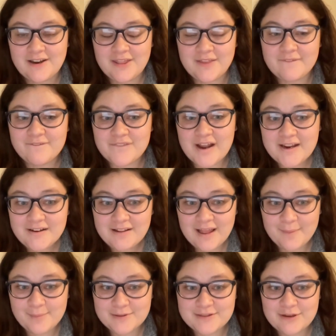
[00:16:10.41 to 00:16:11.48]
the final
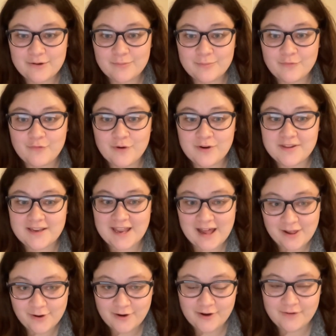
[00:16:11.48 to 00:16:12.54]
episode before the
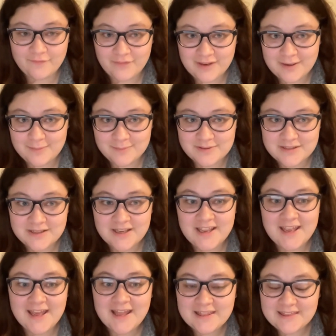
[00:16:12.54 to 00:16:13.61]
Calgary Flames
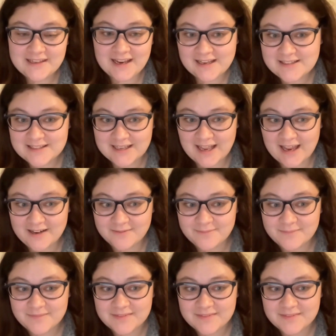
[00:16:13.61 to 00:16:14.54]
hit the ice again.